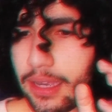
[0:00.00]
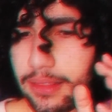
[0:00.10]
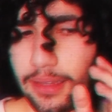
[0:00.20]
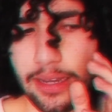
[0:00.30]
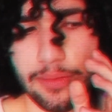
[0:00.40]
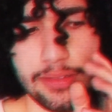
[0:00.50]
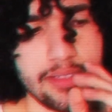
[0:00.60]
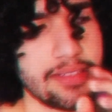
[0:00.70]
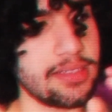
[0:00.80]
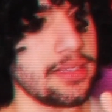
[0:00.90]
and then I
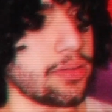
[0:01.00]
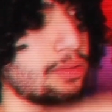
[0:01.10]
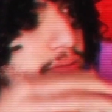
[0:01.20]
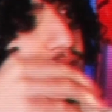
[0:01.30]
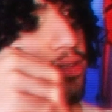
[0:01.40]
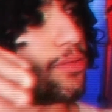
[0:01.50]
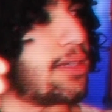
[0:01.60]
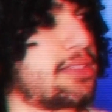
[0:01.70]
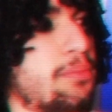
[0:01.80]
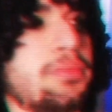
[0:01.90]
would see the whole
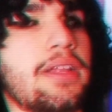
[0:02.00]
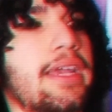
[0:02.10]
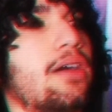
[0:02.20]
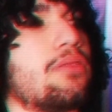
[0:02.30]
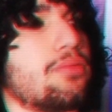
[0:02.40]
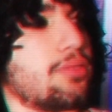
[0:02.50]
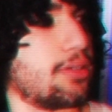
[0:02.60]
situation play out in front